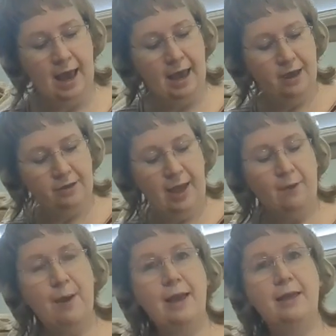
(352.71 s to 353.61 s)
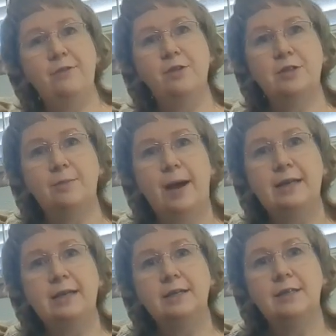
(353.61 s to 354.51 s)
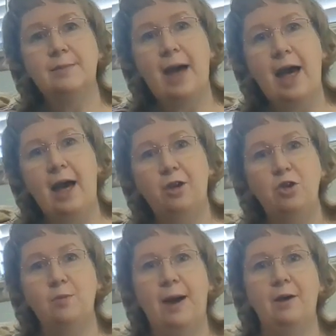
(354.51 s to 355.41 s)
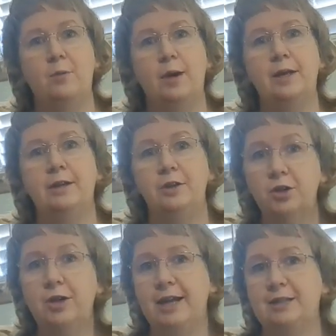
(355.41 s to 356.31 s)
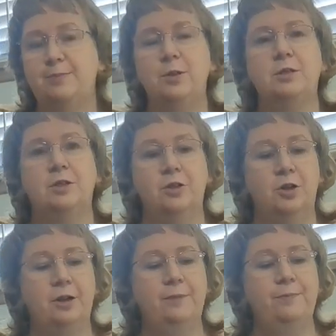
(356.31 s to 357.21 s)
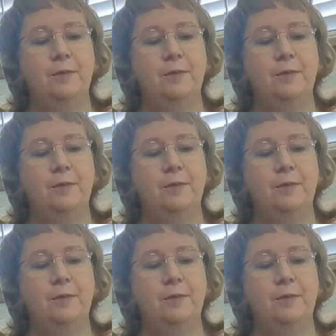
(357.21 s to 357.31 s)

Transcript: and that might give you some ideas about how you might want your next book to look.